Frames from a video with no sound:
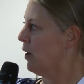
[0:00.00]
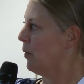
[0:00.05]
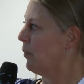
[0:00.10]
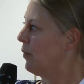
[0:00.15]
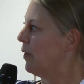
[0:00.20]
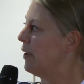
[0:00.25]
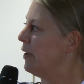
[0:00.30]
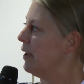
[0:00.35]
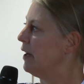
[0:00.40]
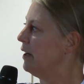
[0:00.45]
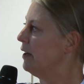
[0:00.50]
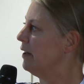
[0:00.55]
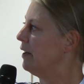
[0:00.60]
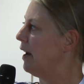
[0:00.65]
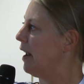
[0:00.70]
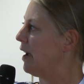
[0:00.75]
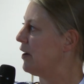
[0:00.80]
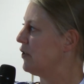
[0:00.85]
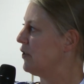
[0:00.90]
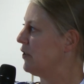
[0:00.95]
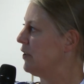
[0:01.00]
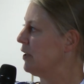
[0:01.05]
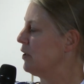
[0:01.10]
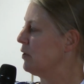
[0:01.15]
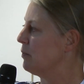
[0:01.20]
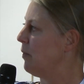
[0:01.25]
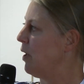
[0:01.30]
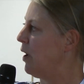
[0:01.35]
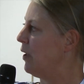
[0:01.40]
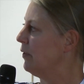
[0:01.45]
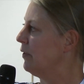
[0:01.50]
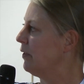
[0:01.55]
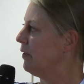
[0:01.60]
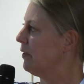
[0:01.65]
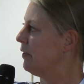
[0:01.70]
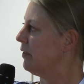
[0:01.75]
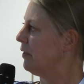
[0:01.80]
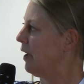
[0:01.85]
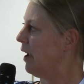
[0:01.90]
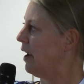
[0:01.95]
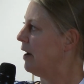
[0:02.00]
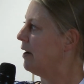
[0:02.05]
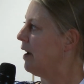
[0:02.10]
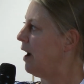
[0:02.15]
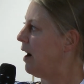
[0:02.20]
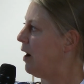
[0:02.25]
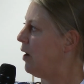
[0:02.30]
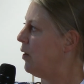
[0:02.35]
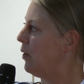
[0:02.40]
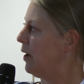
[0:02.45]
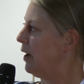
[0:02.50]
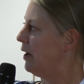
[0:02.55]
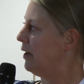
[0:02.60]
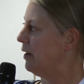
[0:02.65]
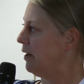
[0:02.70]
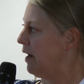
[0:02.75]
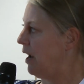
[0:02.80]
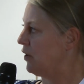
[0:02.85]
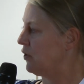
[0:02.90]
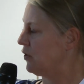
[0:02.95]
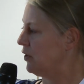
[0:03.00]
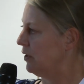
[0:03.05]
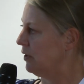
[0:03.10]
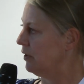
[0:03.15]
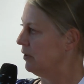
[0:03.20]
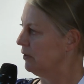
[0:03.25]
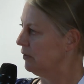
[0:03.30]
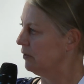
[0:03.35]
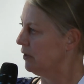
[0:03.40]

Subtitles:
within the last 6 months and now and national.